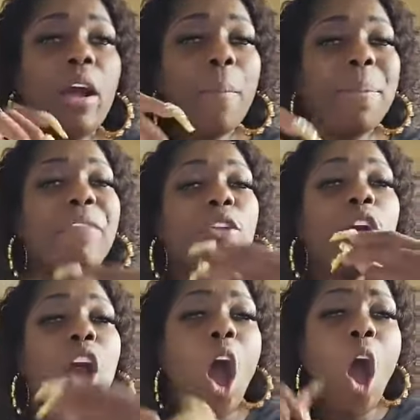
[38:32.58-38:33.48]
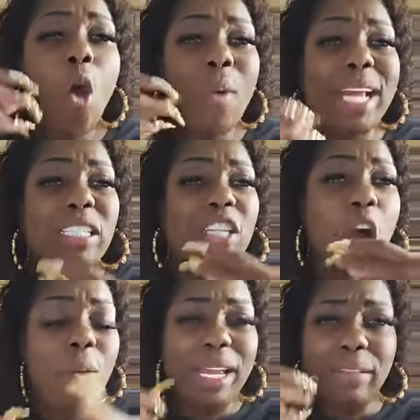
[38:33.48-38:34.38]
But if you're always
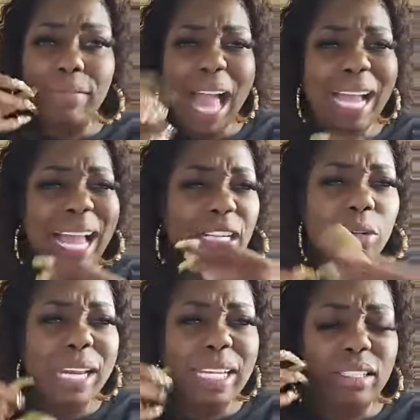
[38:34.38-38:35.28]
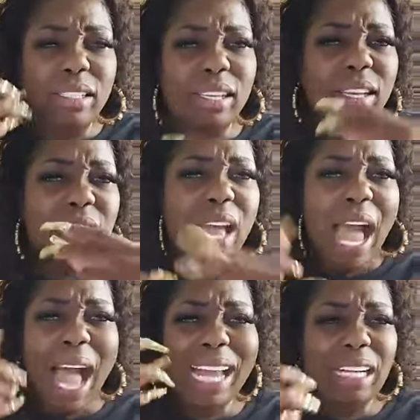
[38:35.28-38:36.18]
going, I gotta do this,
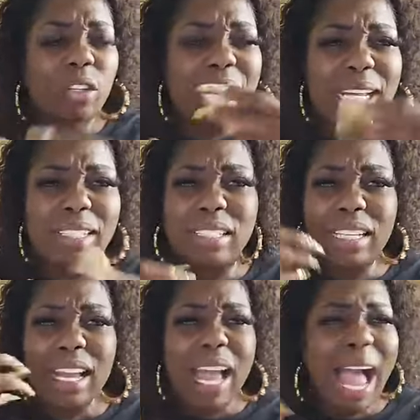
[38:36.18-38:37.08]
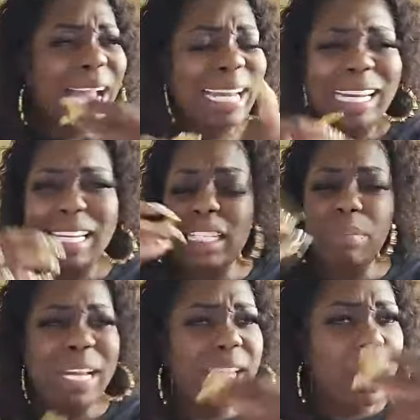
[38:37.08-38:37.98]
I gotta do this, I gotta get this
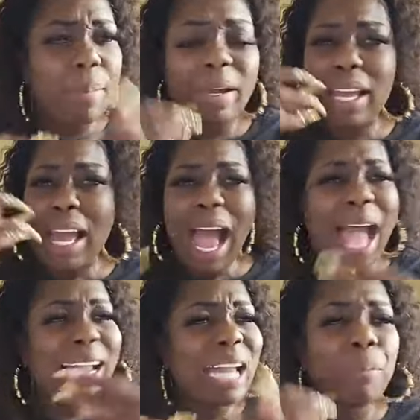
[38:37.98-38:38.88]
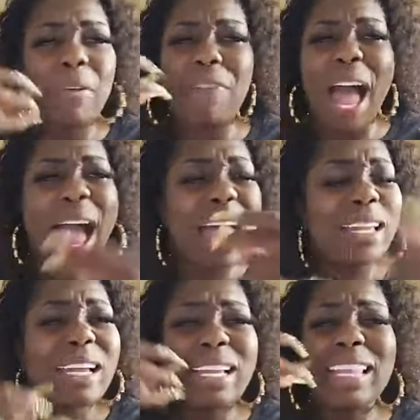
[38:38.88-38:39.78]
money up, I gotta provide,
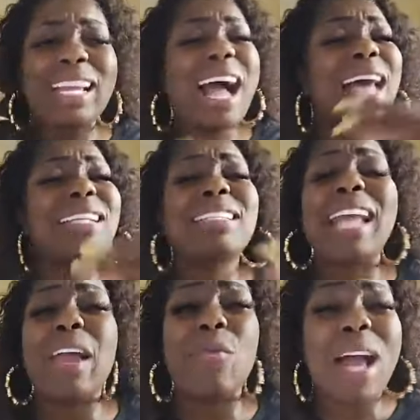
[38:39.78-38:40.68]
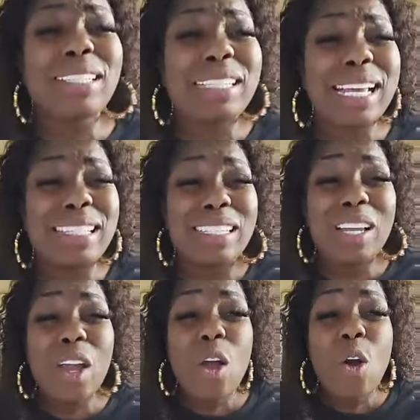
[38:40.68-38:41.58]
then God is saying, watch this.
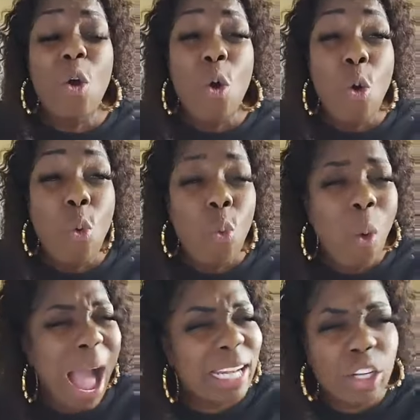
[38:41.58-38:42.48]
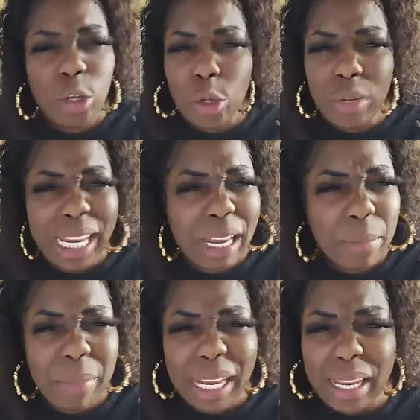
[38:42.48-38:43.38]
Why do you need me?